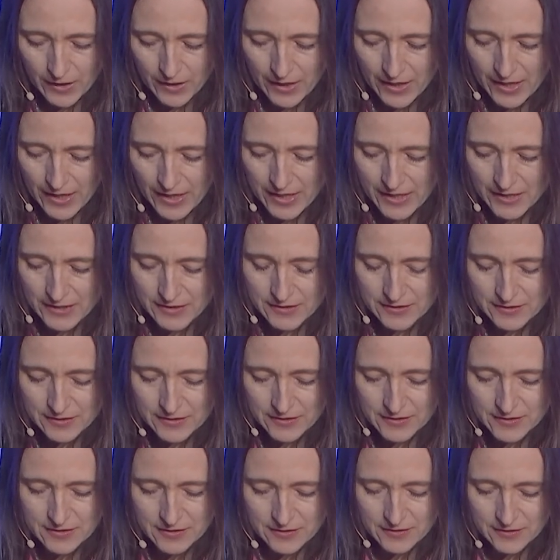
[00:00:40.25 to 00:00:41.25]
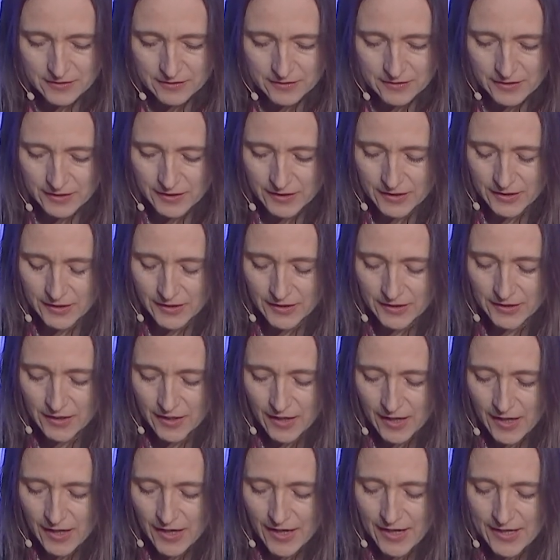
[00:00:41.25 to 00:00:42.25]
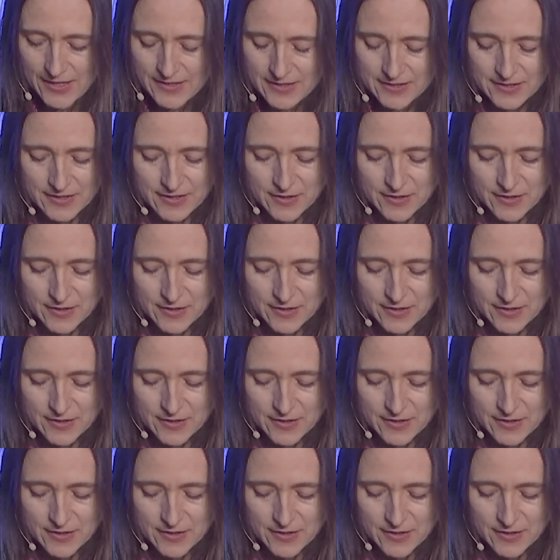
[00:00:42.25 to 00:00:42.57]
and he has